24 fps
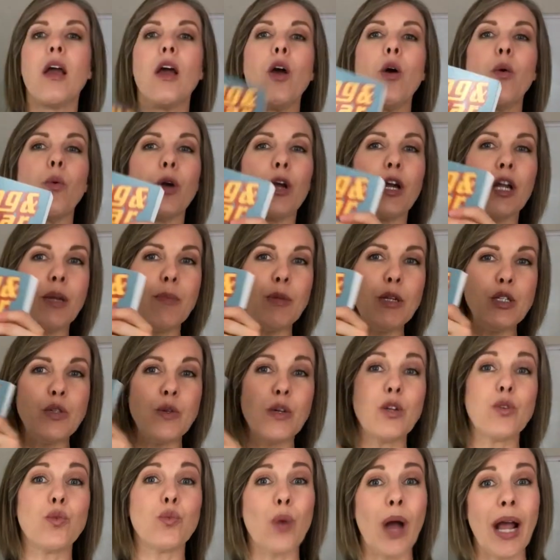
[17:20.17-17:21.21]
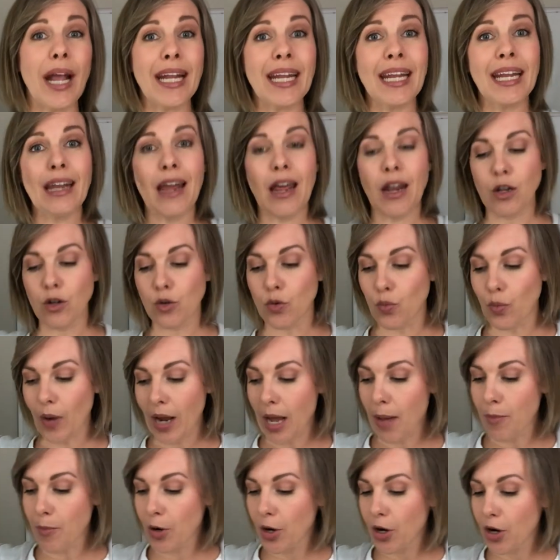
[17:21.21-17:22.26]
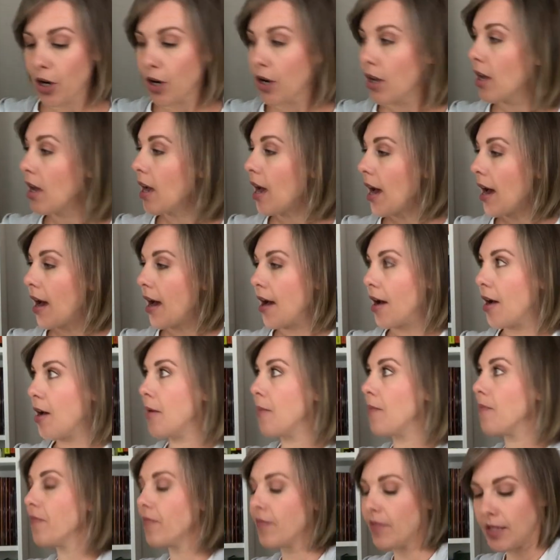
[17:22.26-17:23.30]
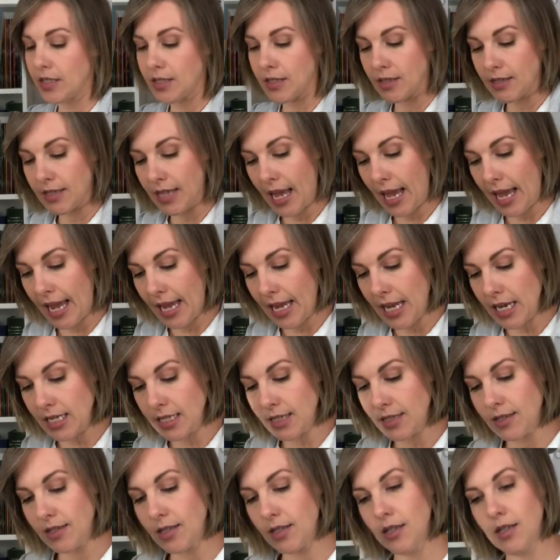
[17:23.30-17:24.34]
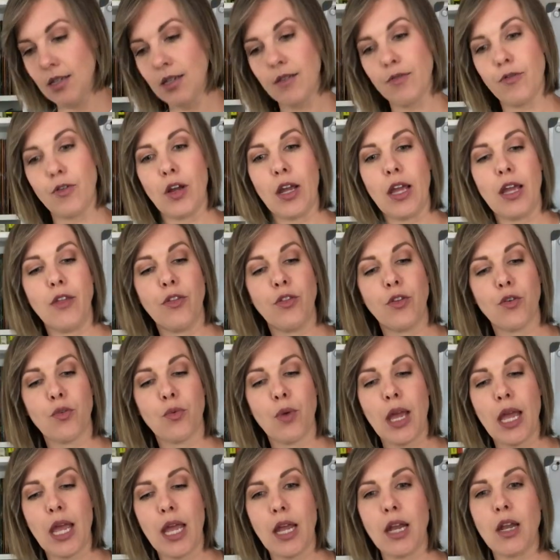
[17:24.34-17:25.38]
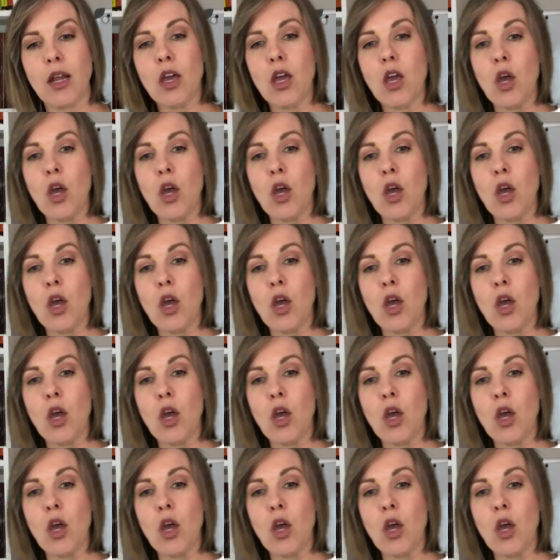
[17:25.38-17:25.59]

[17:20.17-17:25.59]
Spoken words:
We're going to be doing writing and grammar. This is 8 for 8th grade.